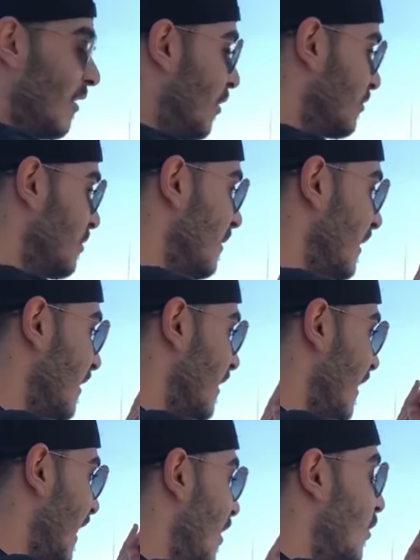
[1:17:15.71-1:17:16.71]
Isa,
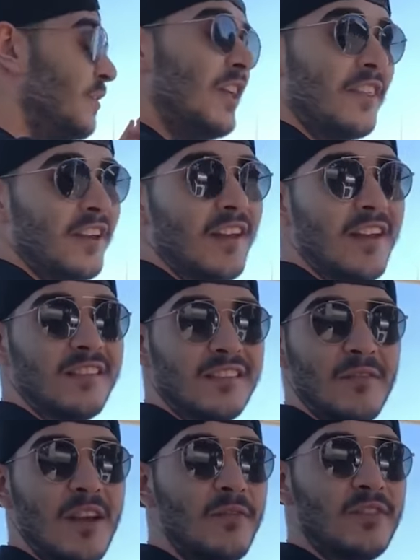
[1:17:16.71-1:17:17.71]
super cool
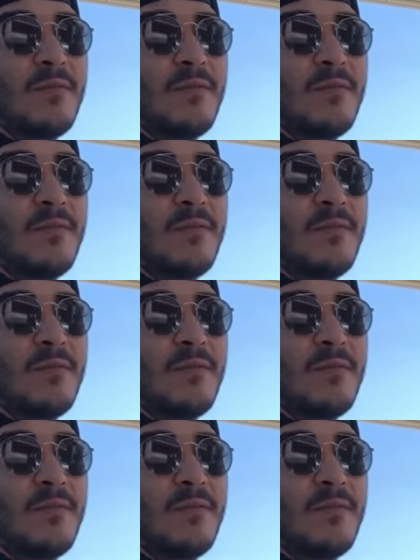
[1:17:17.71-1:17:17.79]
guy.